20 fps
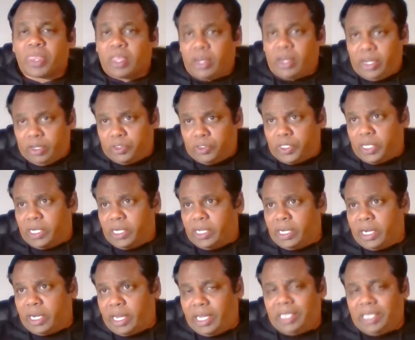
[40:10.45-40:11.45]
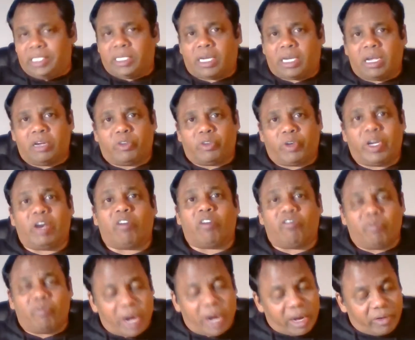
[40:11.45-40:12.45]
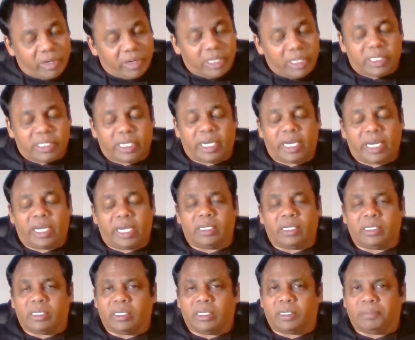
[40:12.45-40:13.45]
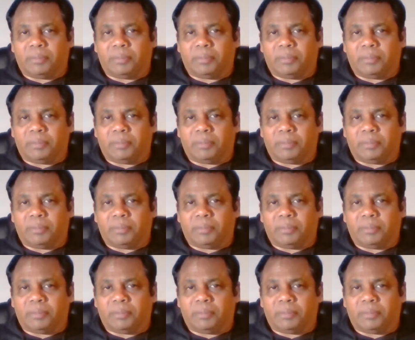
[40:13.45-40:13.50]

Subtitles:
New Zealand is a country of migrants, and